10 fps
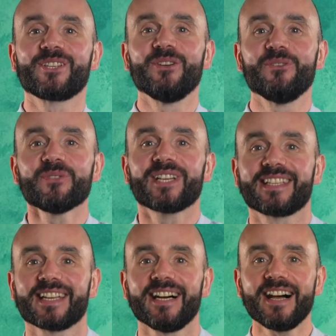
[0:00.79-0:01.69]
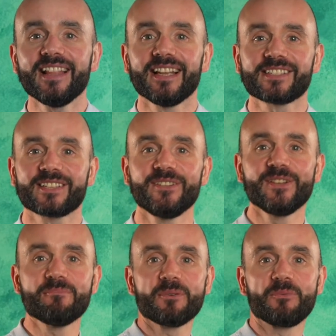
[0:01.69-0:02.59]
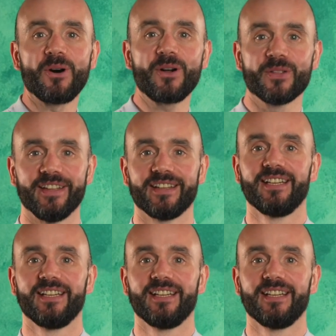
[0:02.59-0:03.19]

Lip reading: to guitar lesson number 1.